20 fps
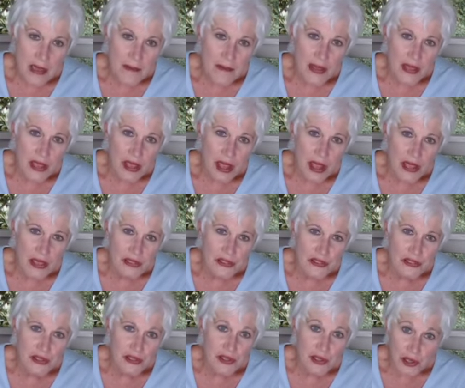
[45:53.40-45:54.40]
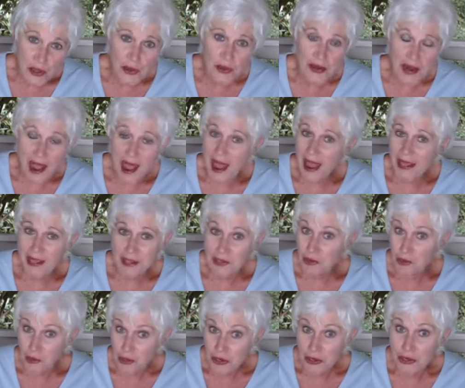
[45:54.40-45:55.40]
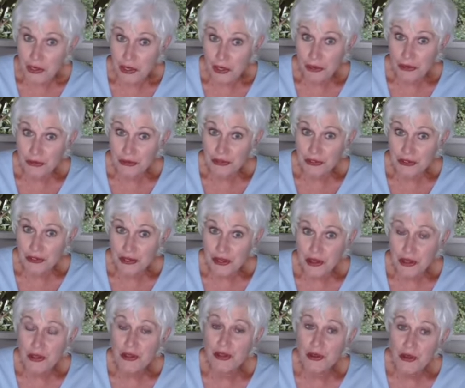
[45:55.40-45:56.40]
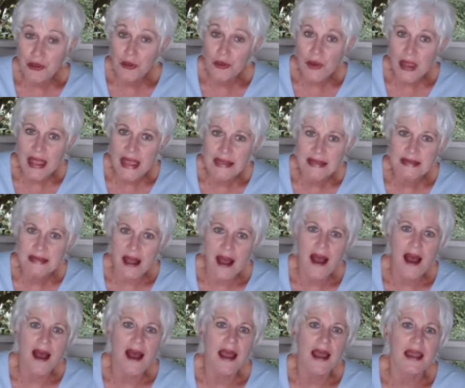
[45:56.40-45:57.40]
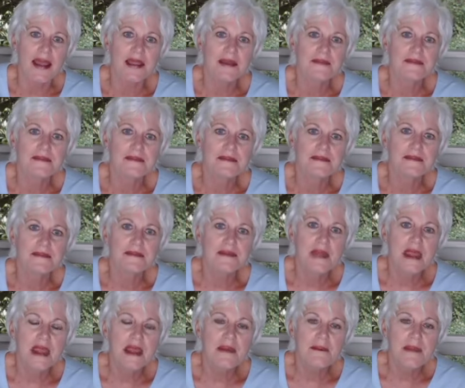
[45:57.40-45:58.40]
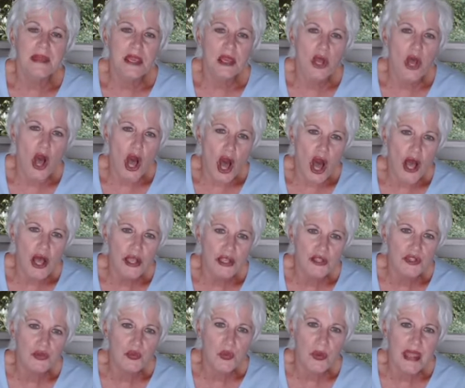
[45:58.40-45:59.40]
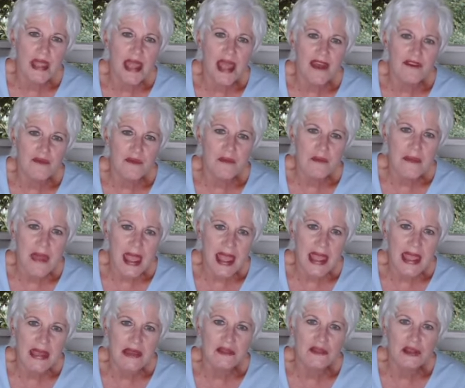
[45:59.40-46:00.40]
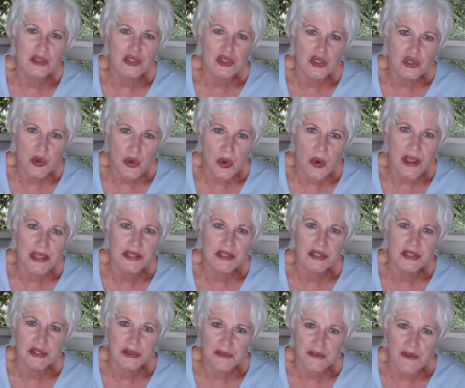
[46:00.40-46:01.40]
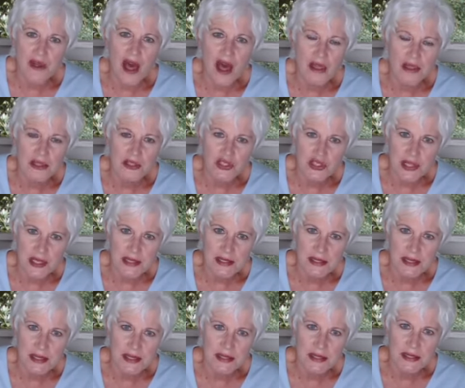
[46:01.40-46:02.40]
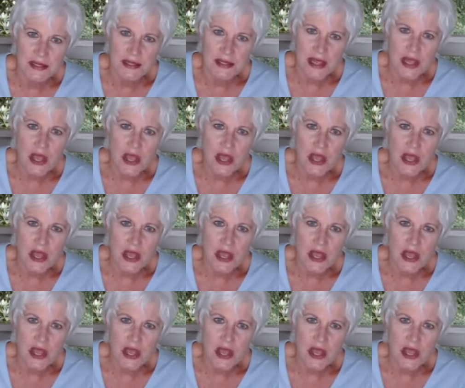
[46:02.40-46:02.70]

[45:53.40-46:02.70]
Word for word: Because you and I, good news, you and I, because we have made the choice to follow Jesus,